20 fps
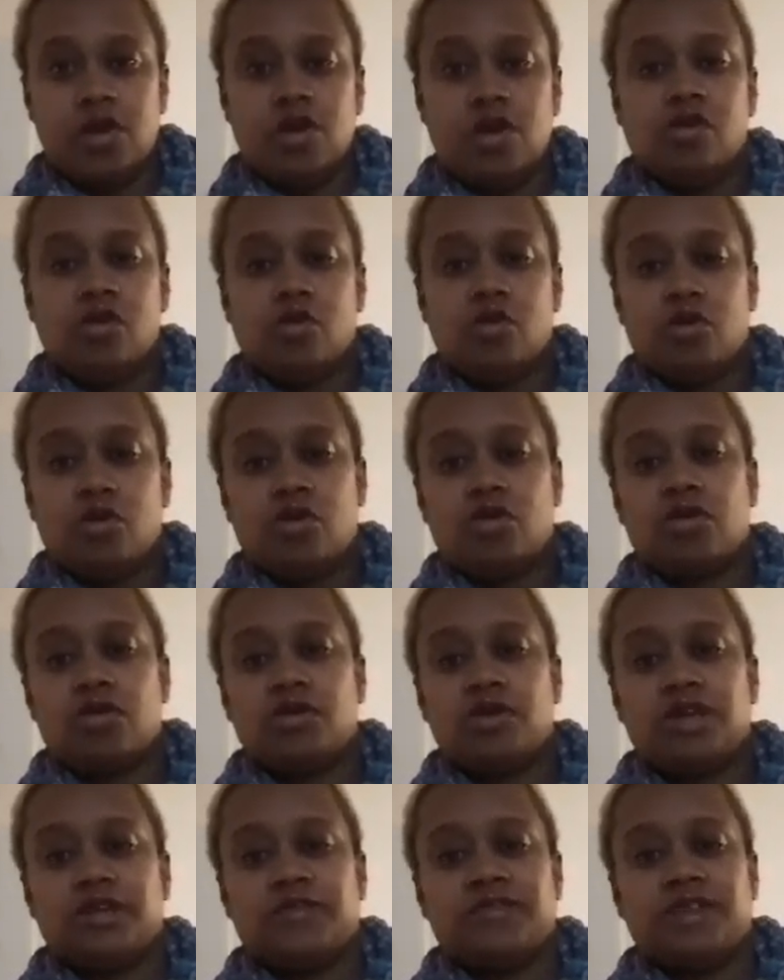or
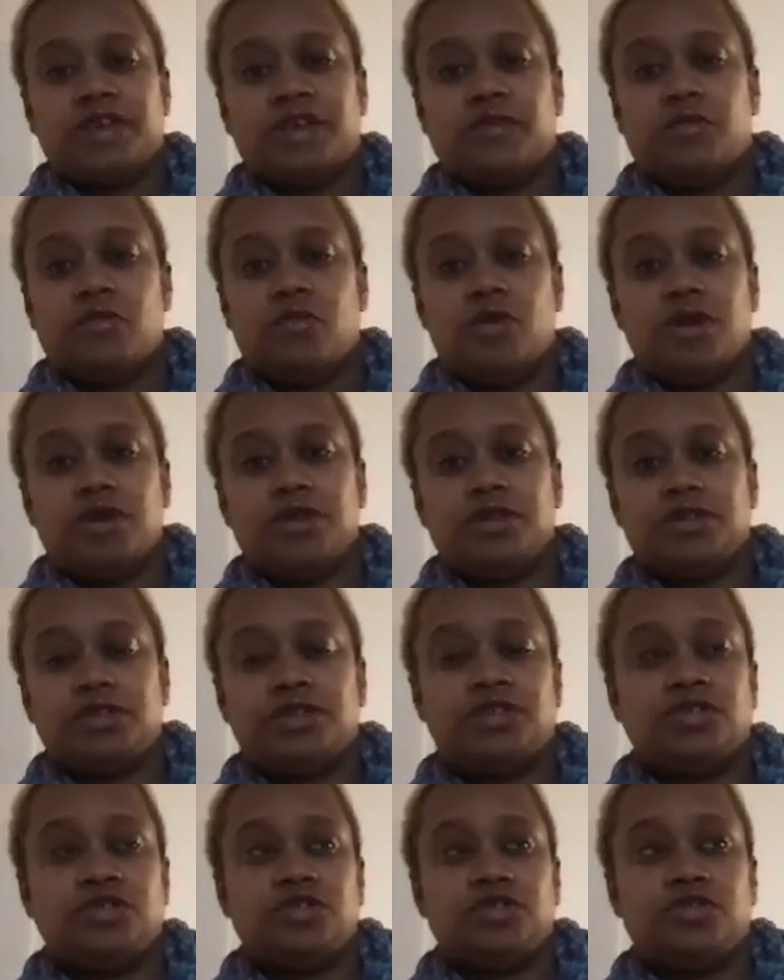if they want
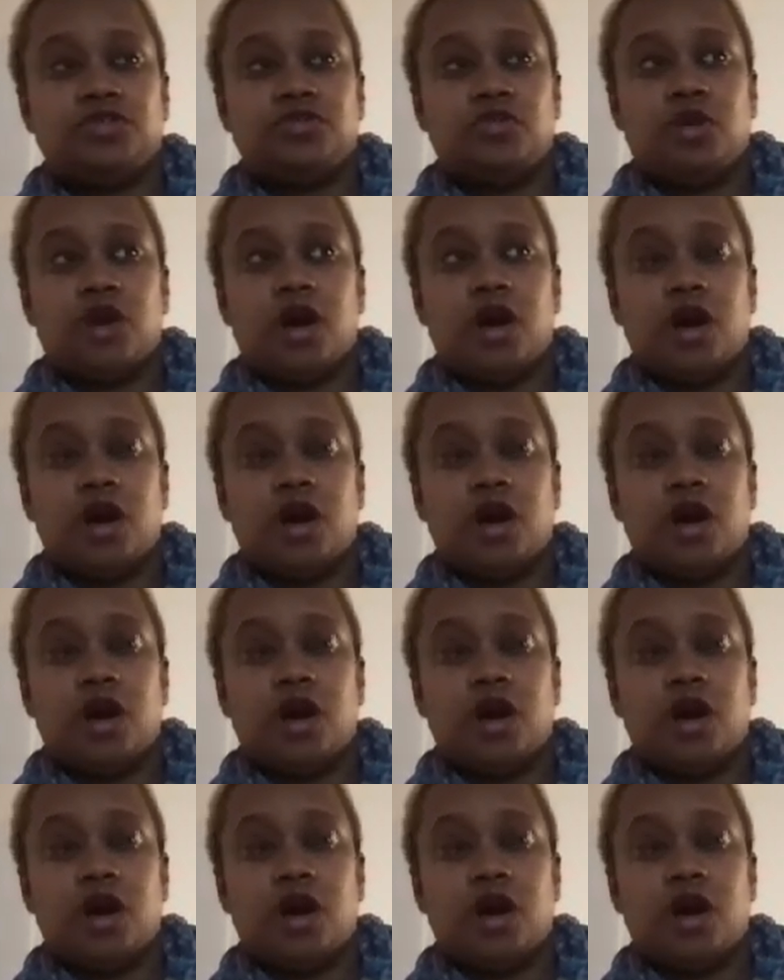to